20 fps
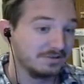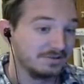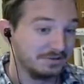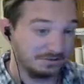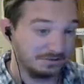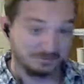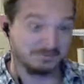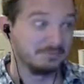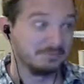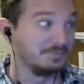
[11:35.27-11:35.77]

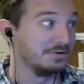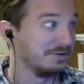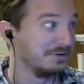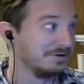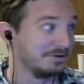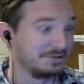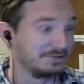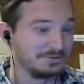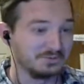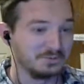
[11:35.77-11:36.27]
It's really
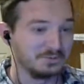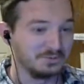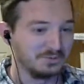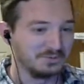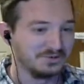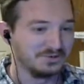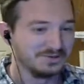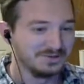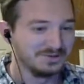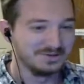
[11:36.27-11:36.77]
cool.
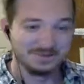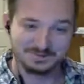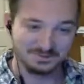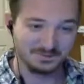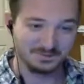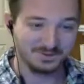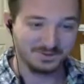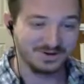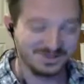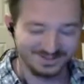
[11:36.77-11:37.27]
Do you
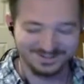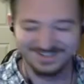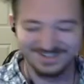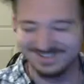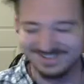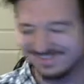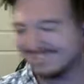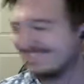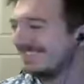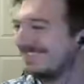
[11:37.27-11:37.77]
want
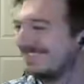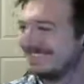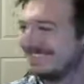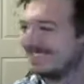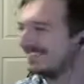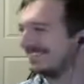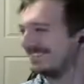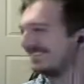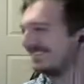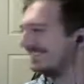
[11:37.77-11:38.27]

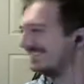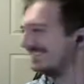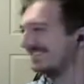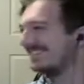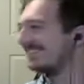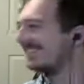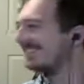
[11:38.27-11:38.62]
to...